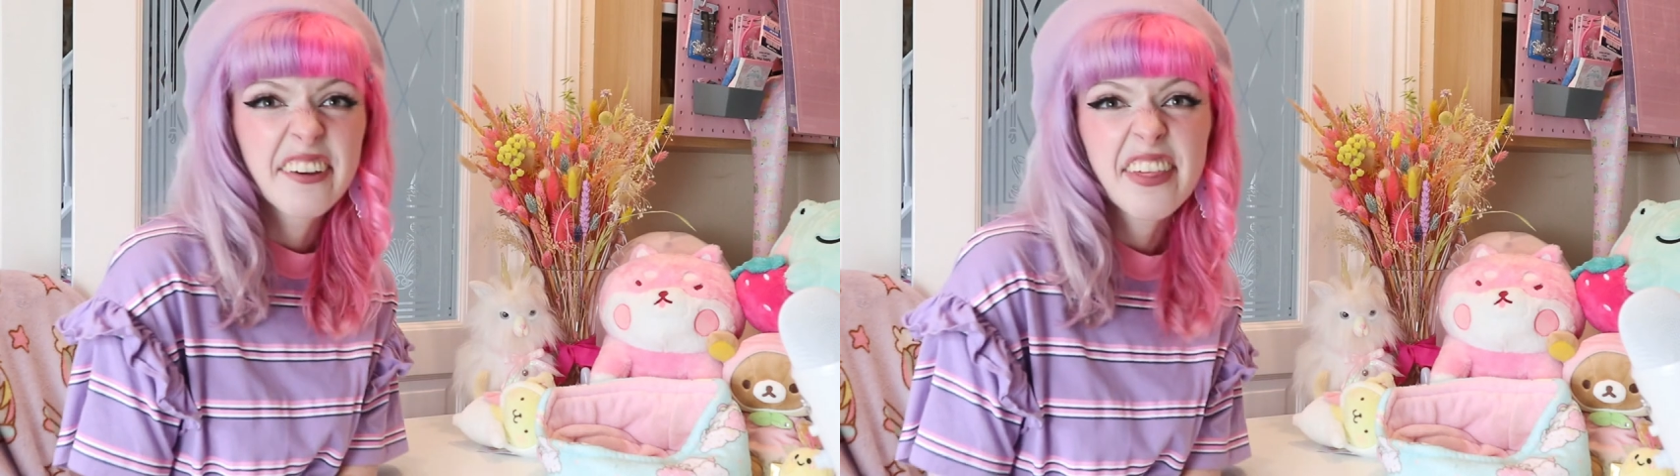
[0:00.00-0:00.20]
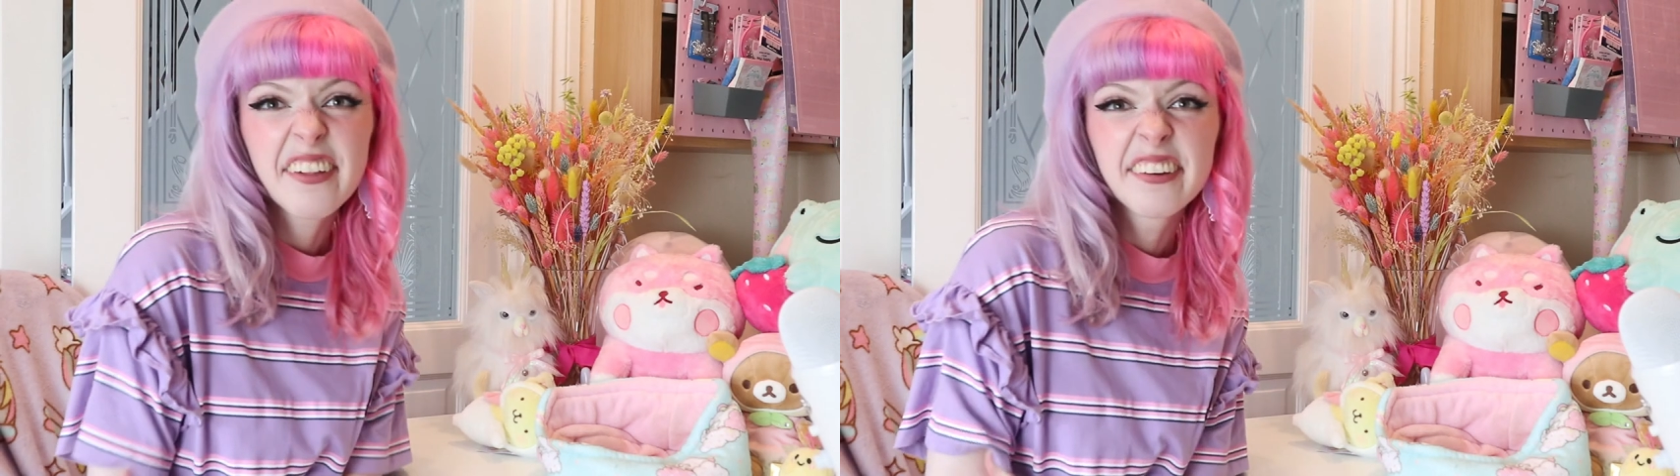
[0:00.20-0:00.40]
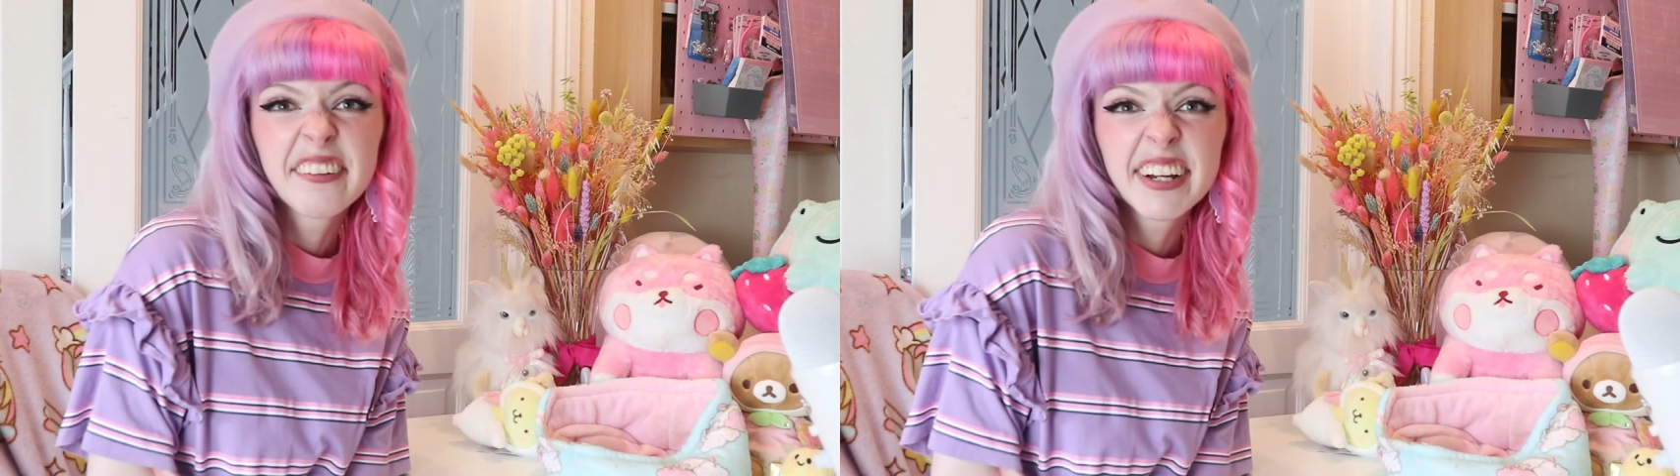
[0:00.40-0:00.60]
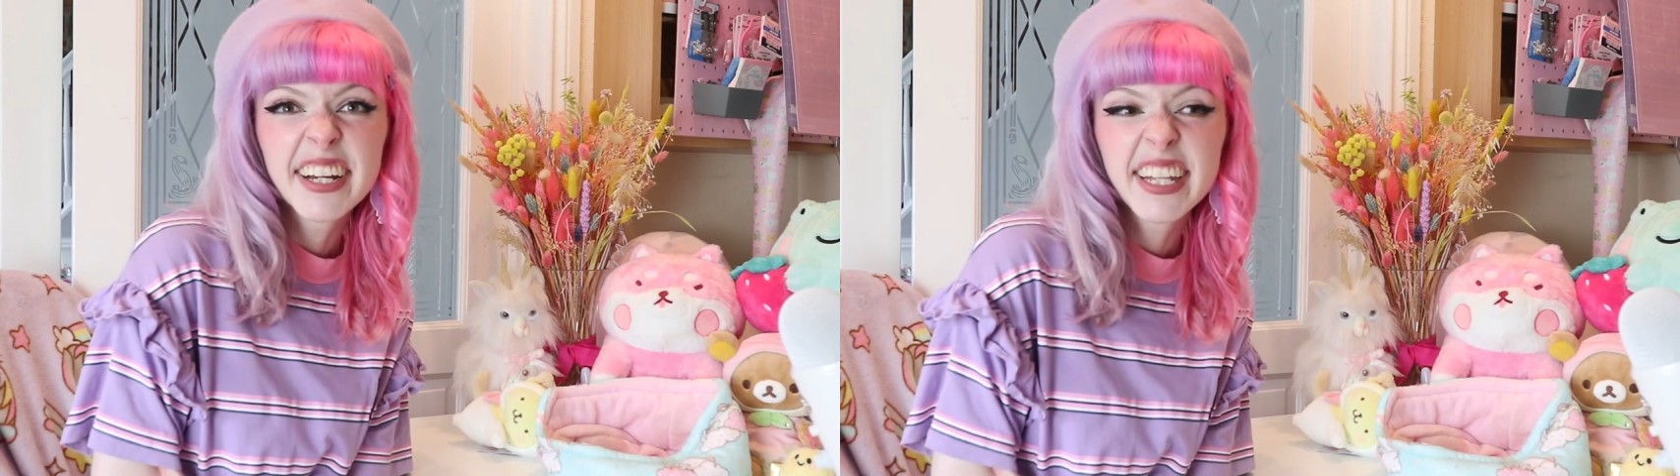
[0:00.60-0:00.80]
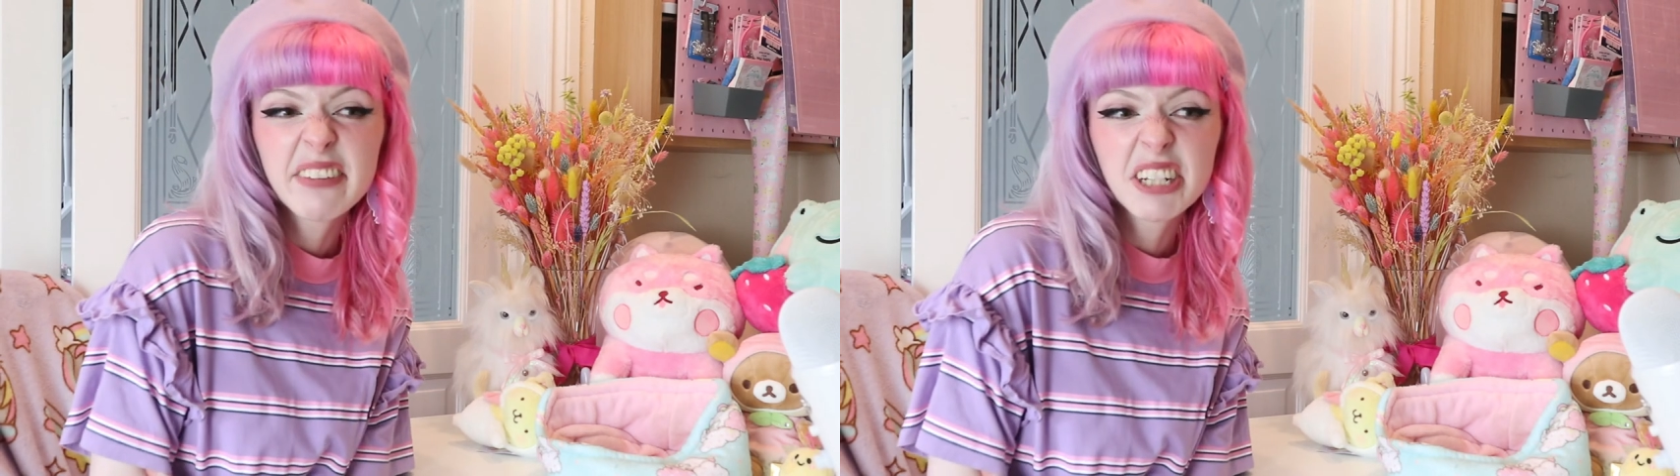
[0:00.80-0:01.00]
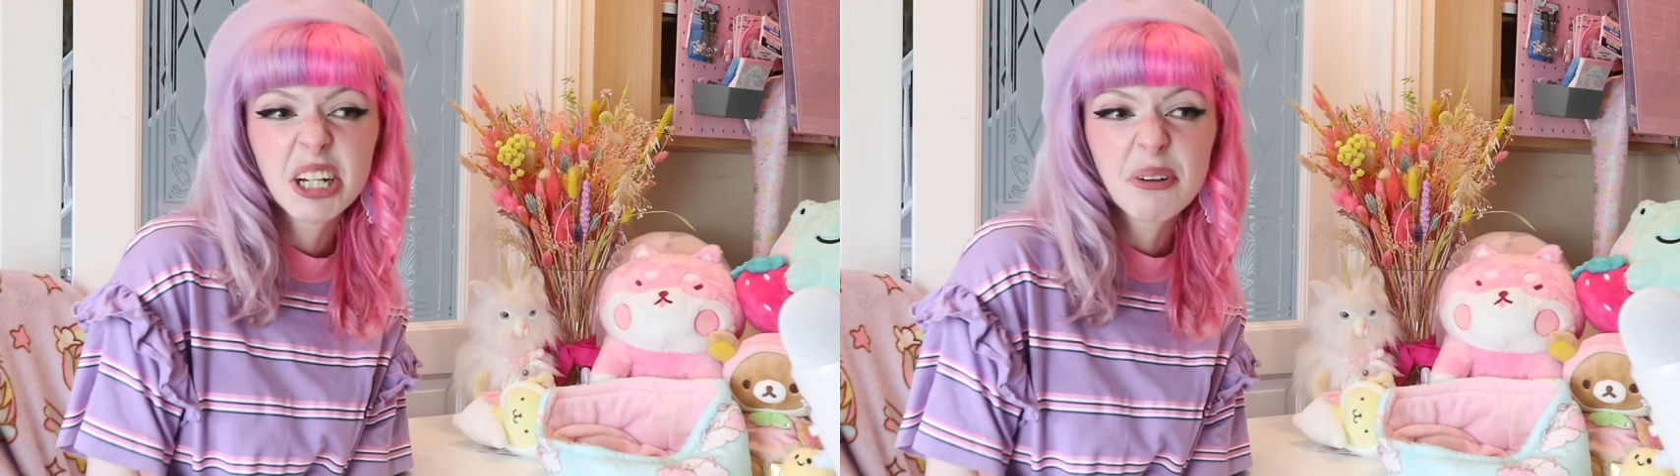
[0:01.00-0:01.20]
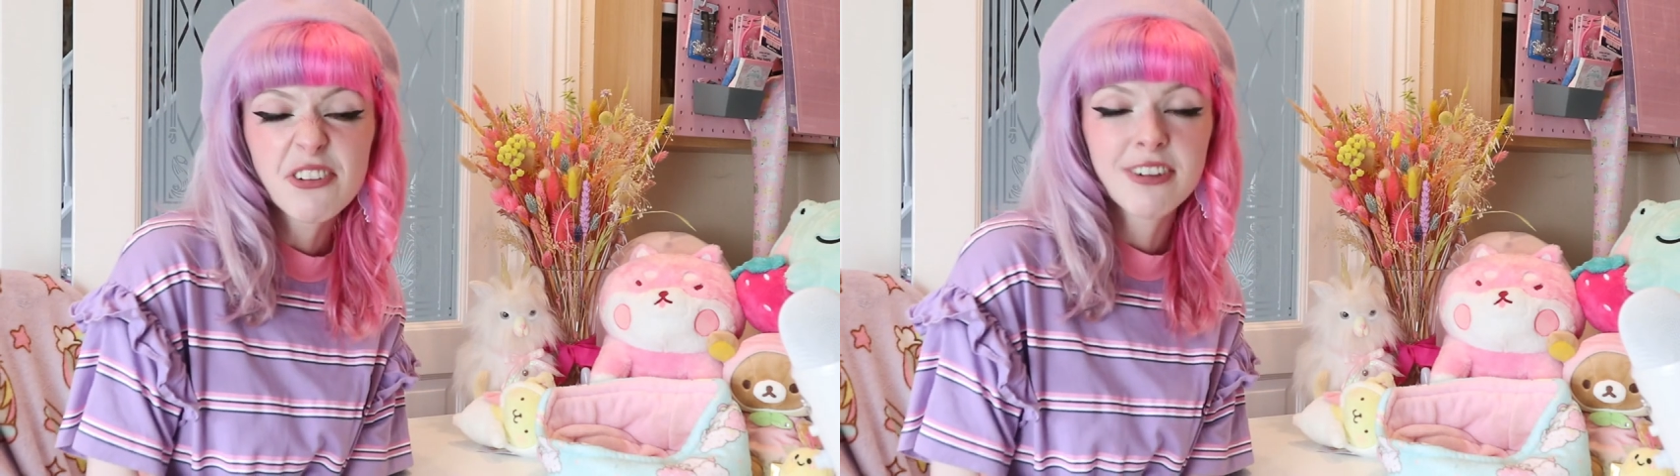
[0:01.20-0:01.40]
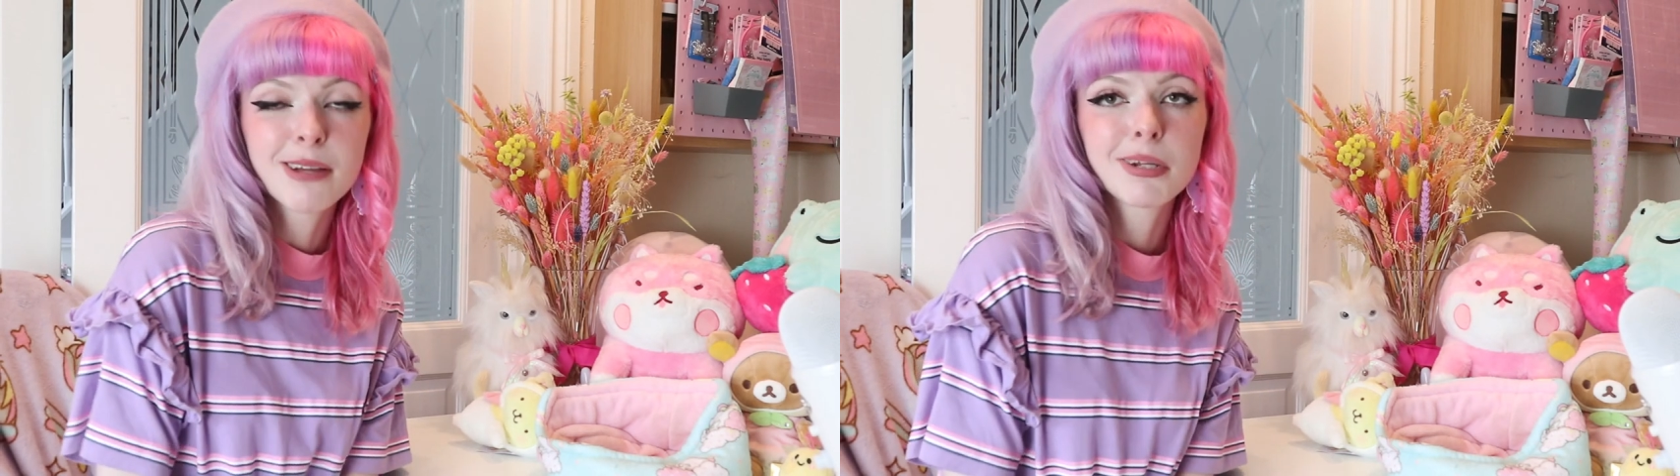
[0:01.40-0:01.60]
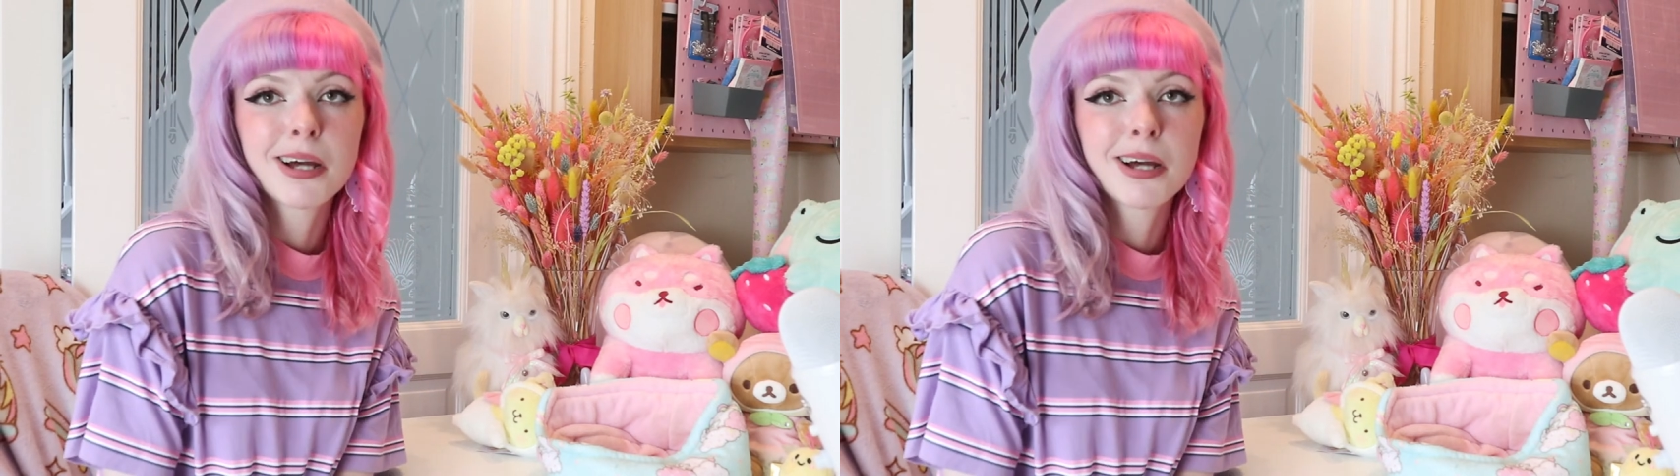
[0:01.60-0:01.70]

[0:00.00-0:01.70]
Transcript: So uh, let me know which item you